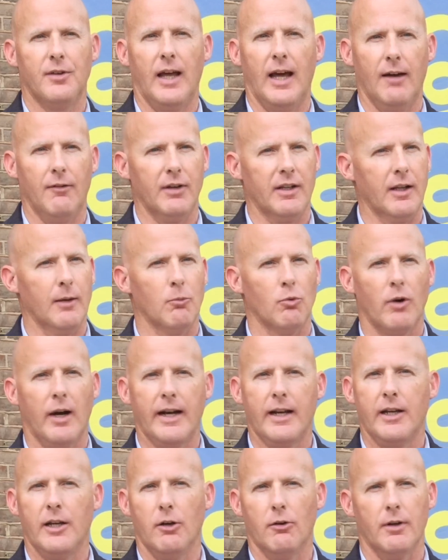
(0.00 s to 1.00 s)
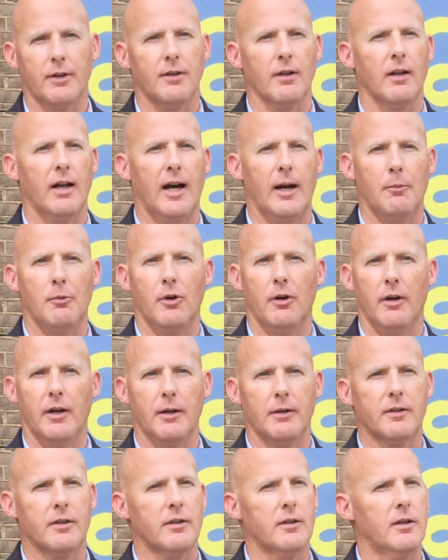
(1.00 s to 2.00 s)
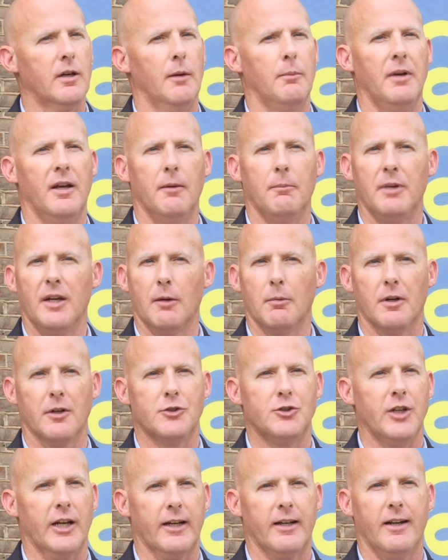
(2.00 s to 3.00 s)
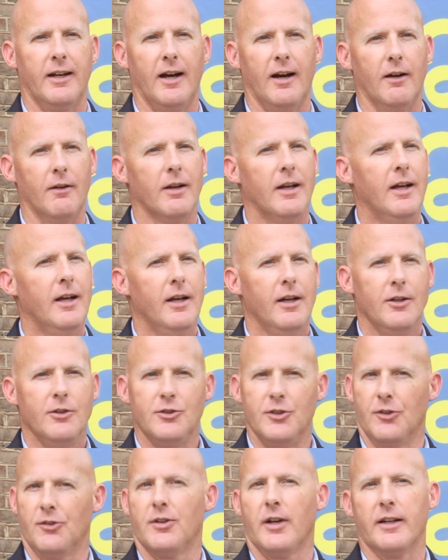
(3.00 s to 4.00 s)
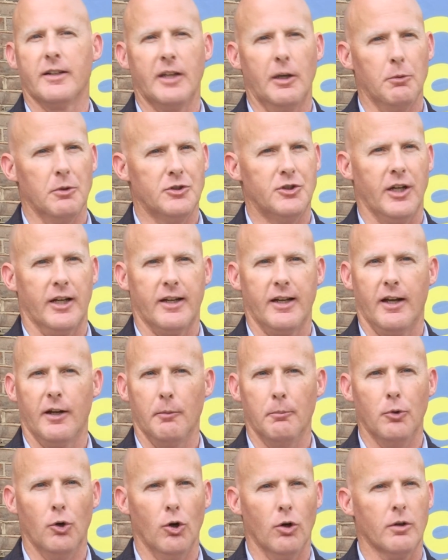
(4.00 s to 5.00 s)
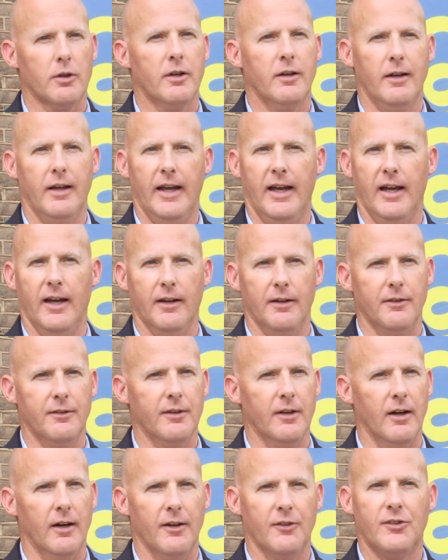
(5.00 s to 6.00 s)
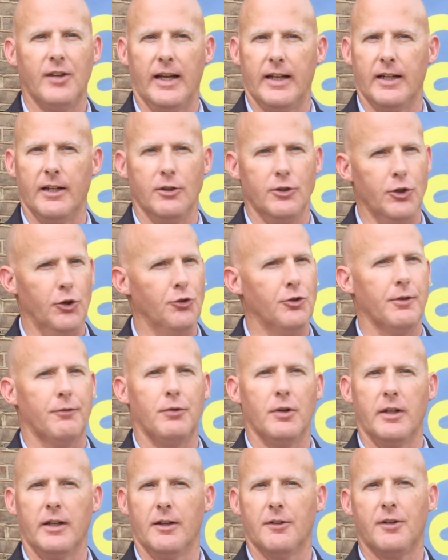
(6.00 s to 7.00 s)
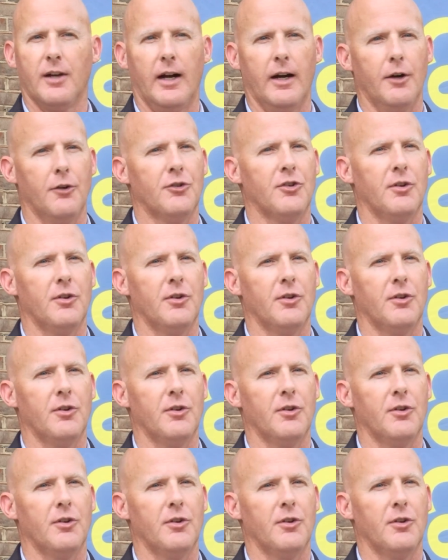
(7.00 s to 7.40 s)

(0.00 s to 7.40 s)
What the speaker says: Having them right here at the library, come in, be able to check it out just like they would check out a book, and take it, use it for the entire